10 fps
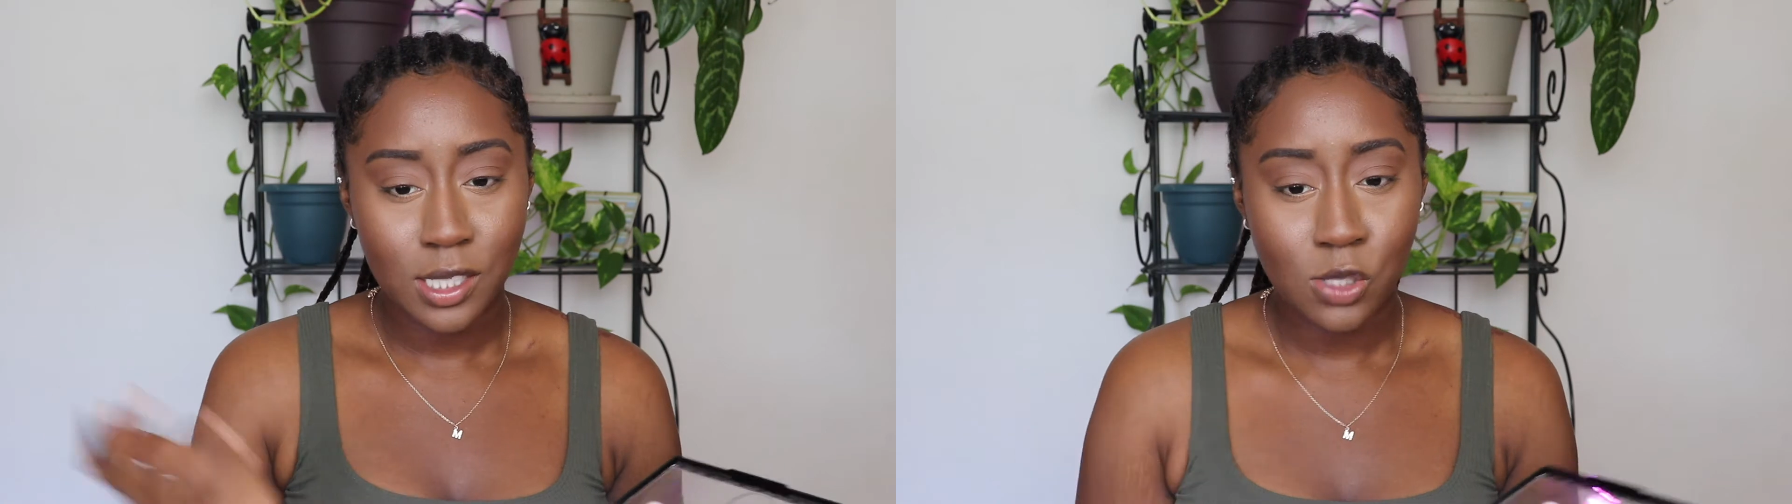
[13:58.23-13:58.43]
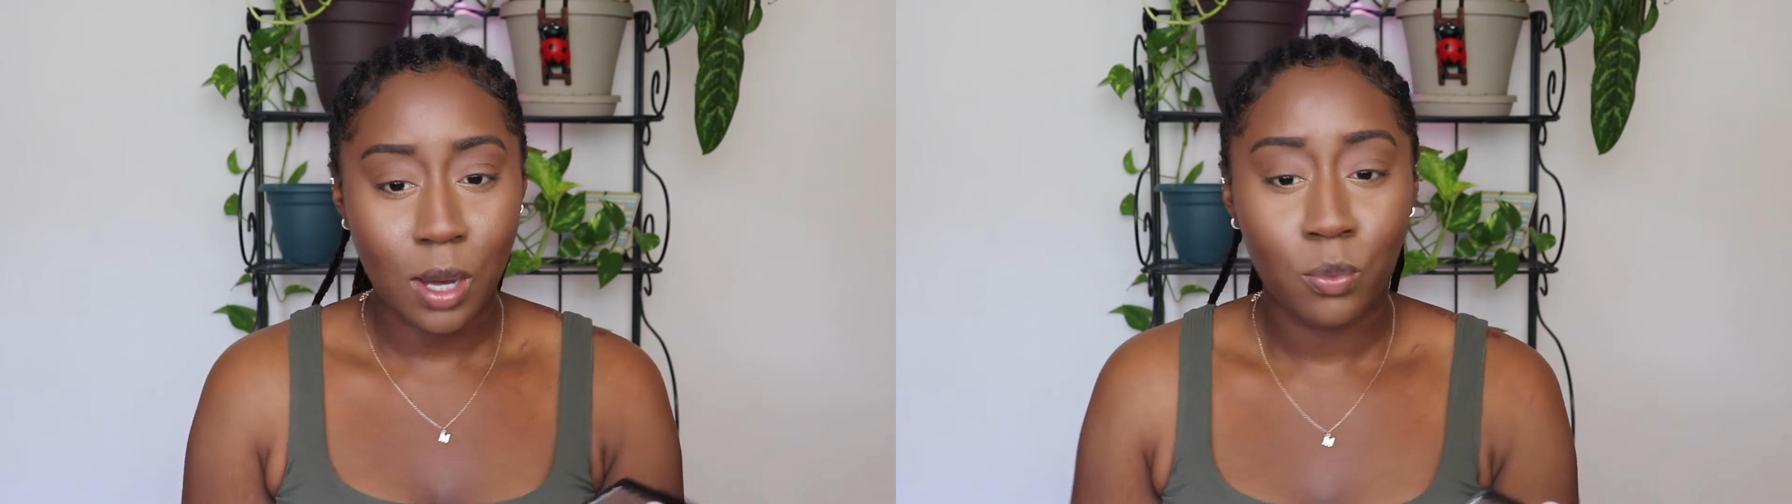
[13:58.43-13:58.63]

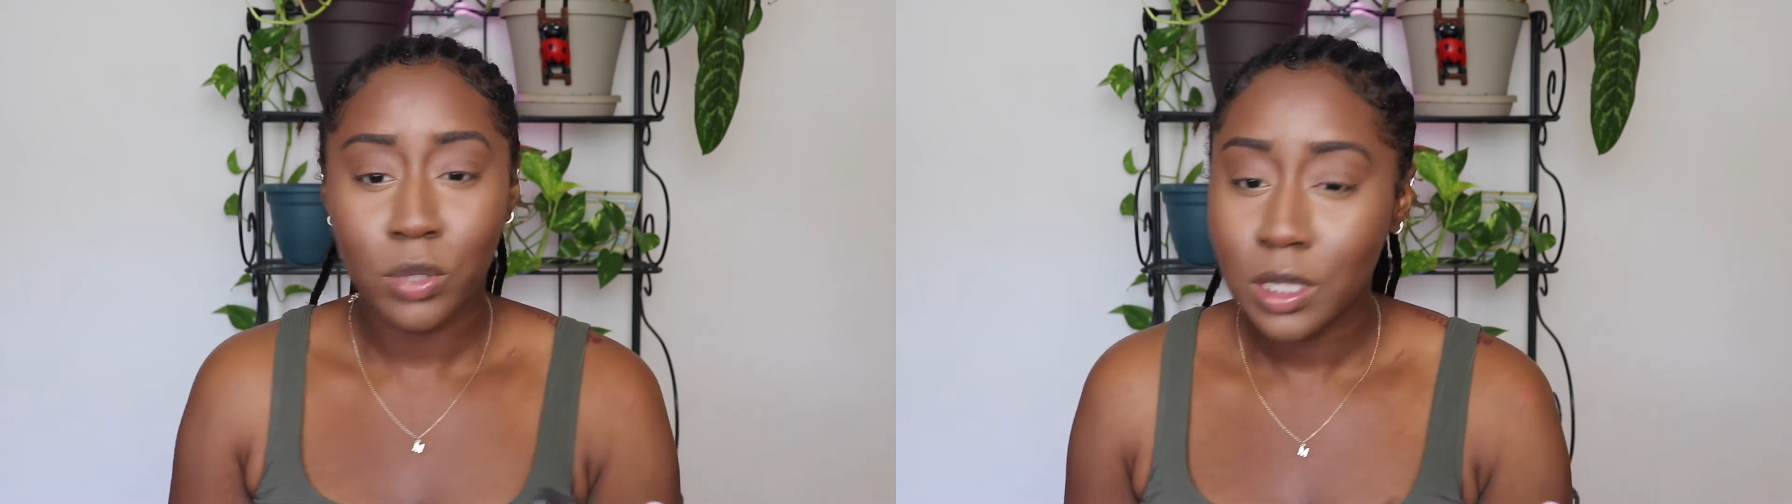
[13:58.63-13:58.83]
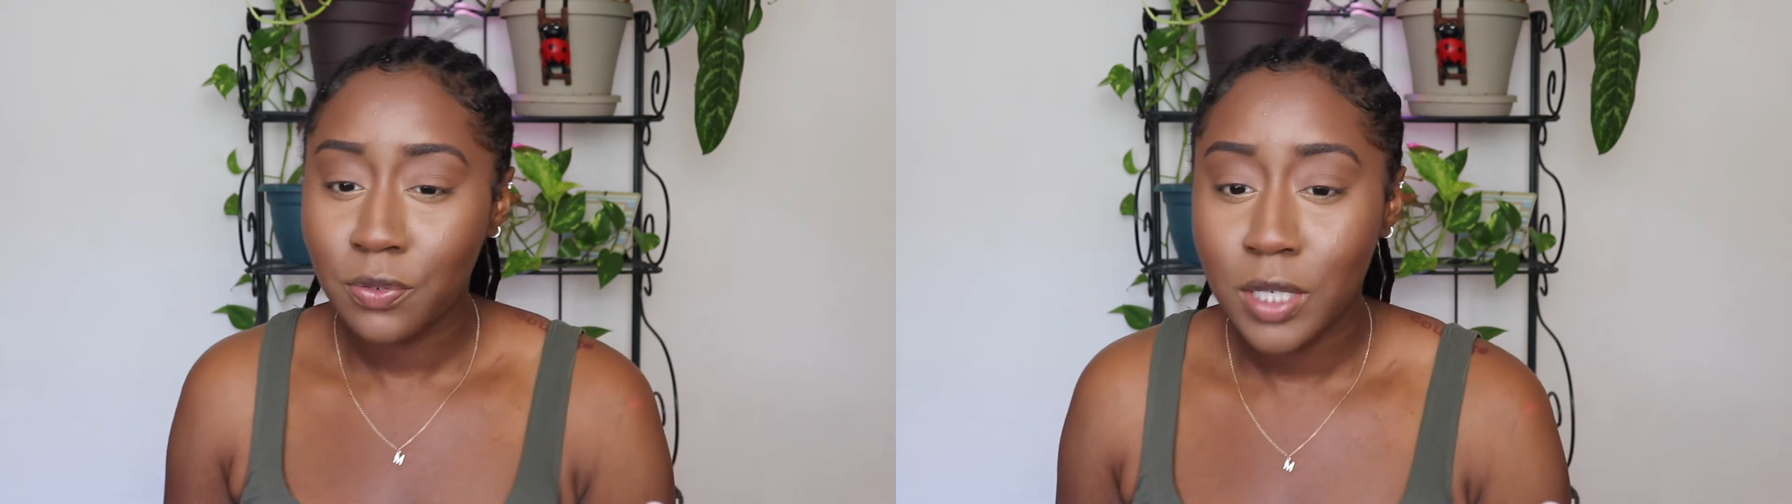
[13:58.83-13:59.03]
So I'm
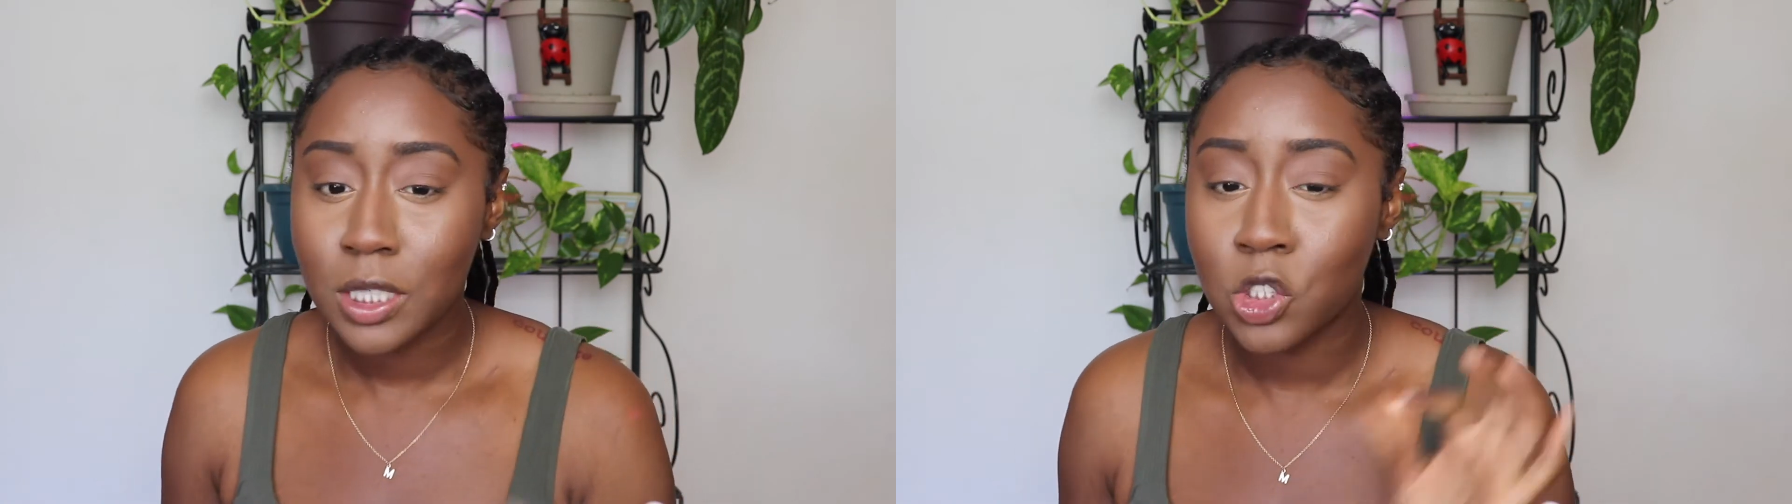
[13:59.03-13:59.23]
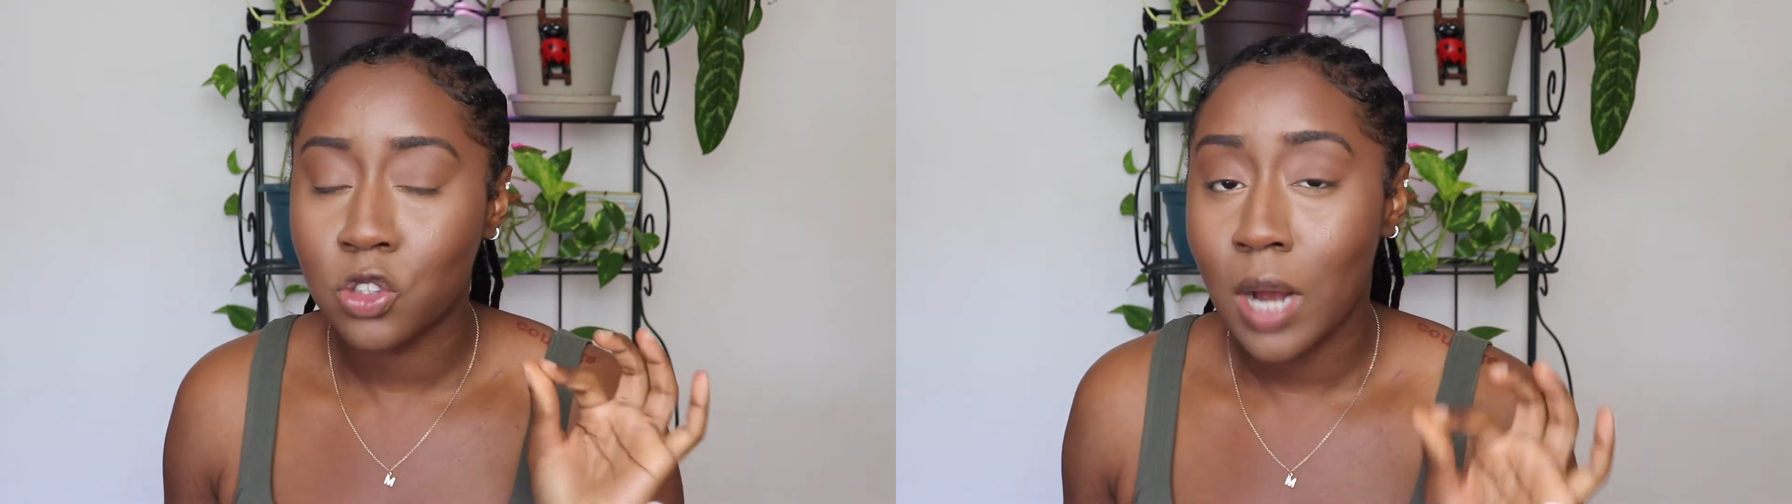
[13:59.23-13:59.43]
really
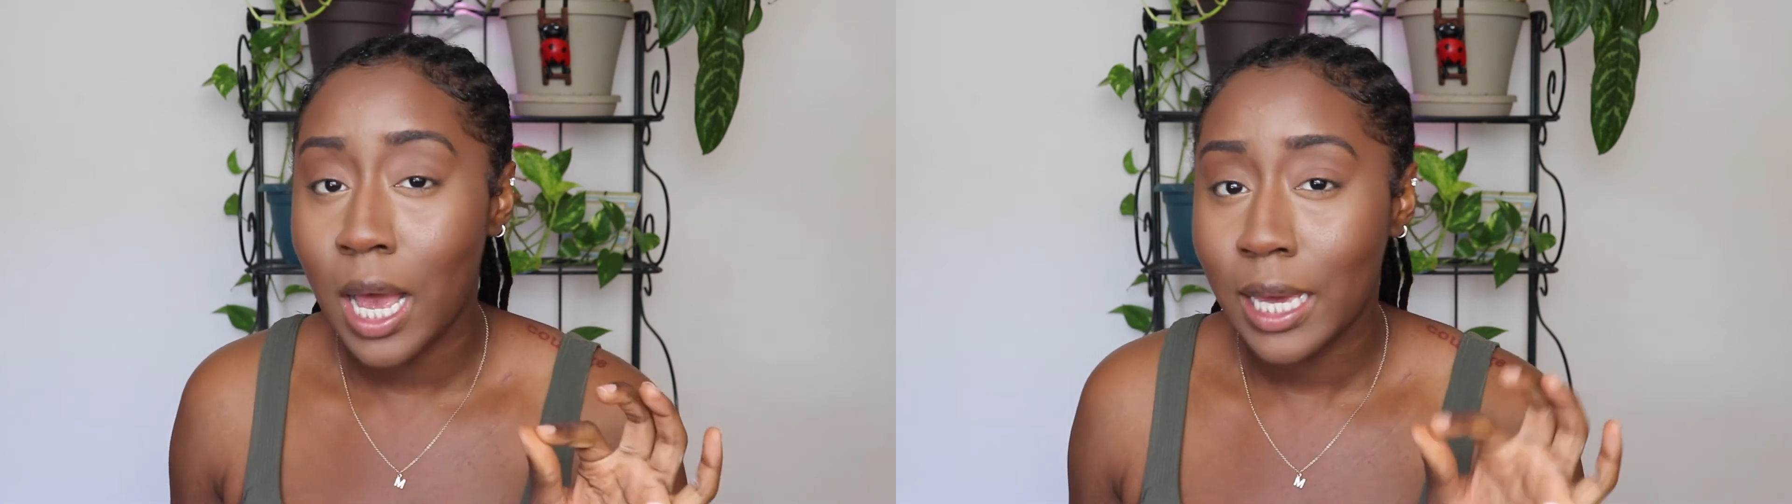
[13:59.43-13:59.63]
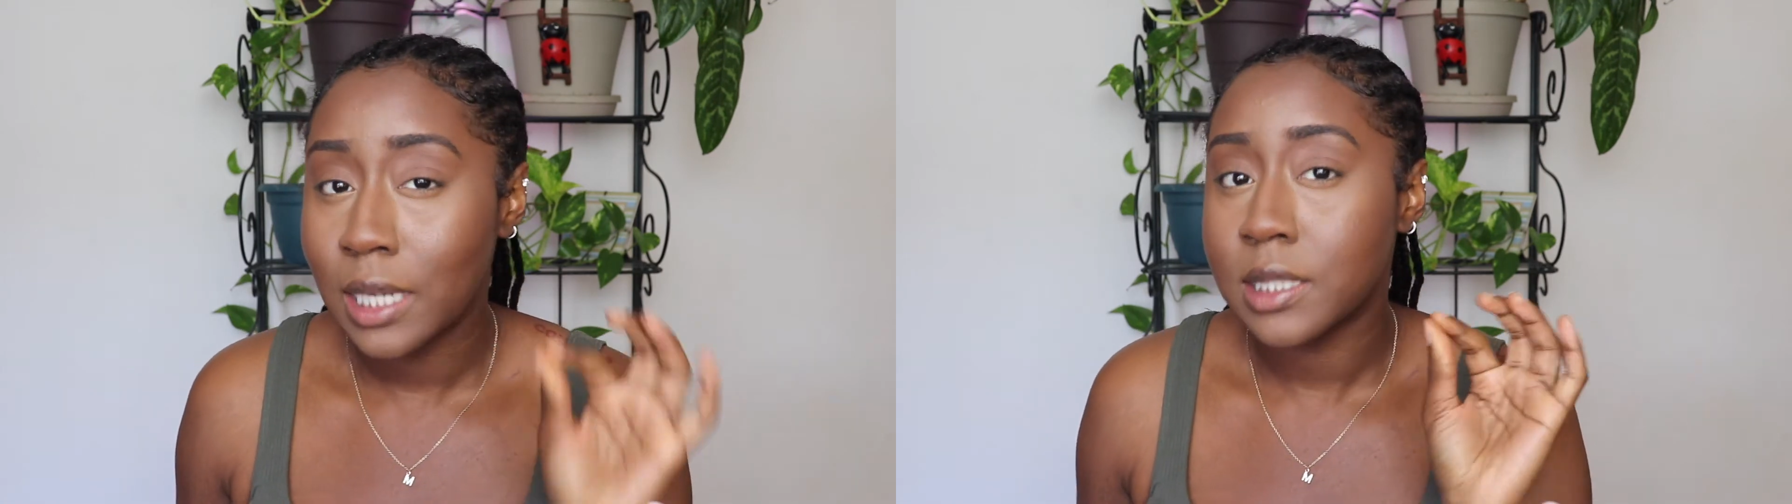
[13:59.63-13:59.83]
finna
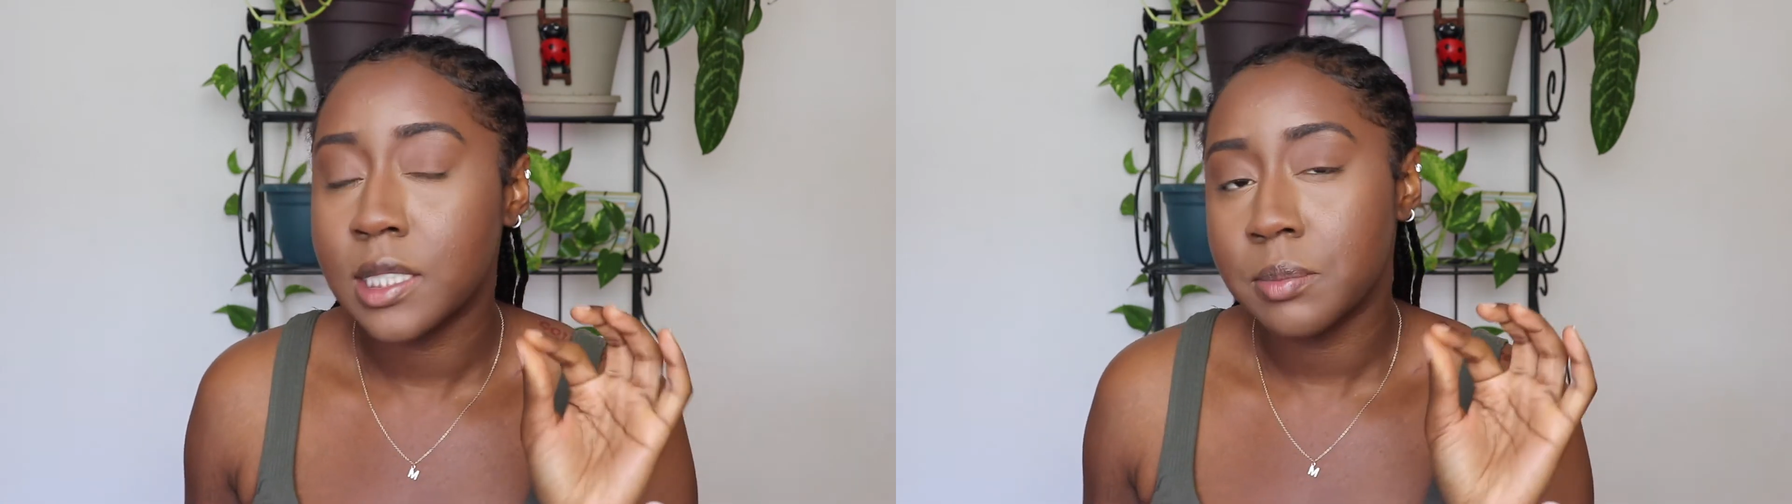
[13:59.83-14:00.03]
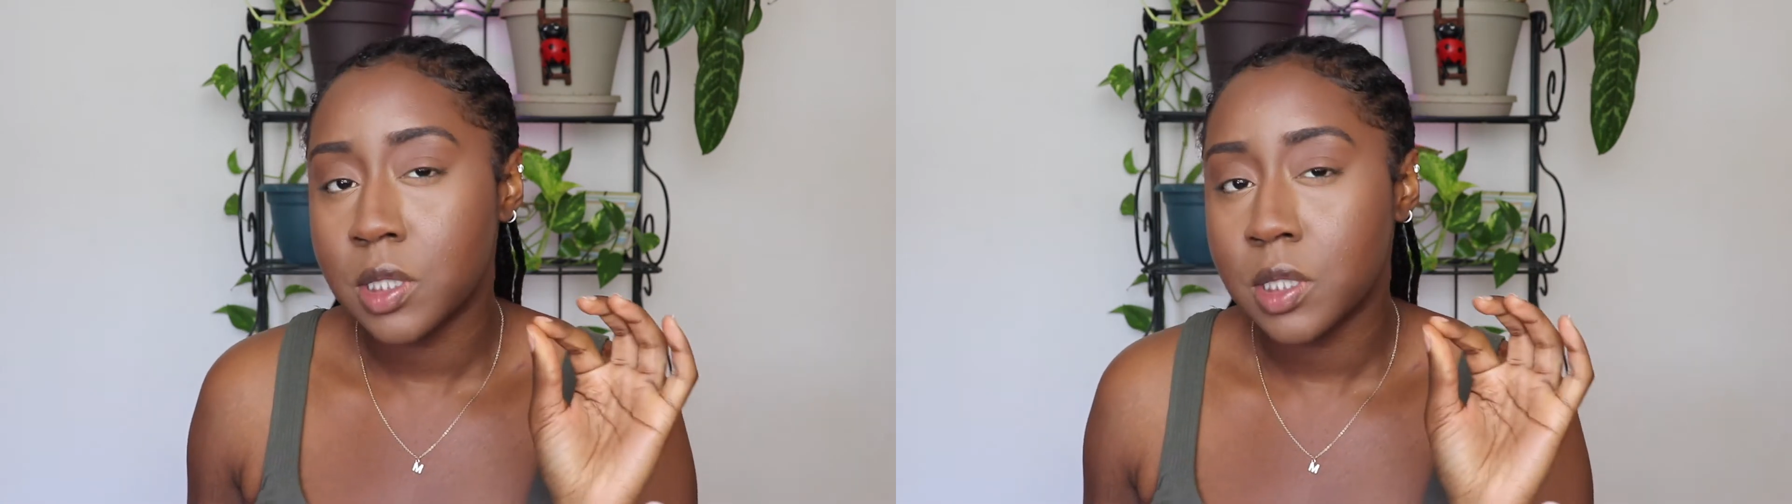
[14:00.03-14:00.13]
try and attempt